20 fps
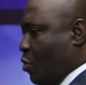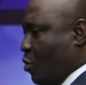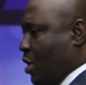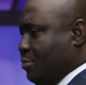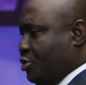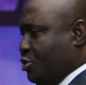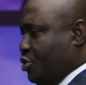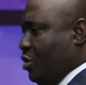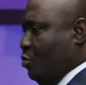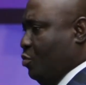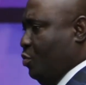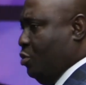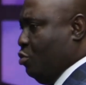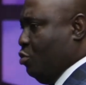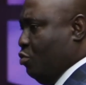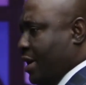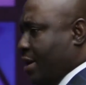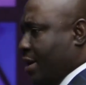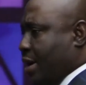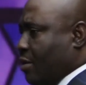of what I'm sharing with
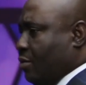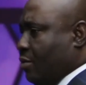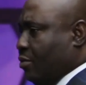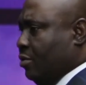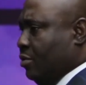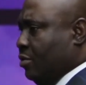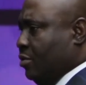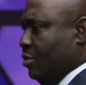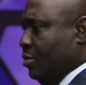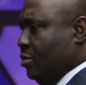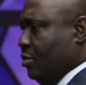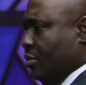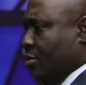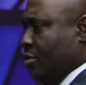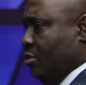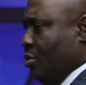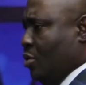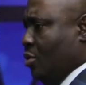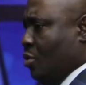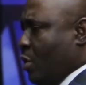you right now.
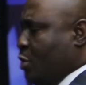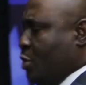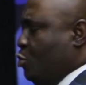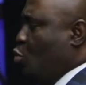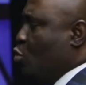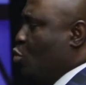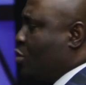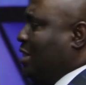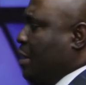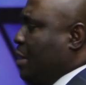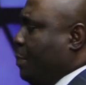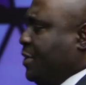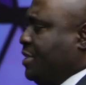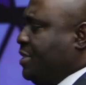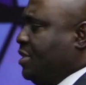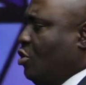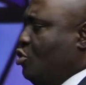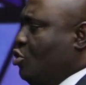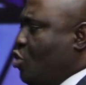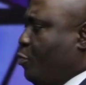When you look at the
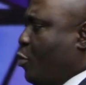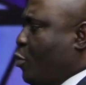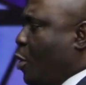person on your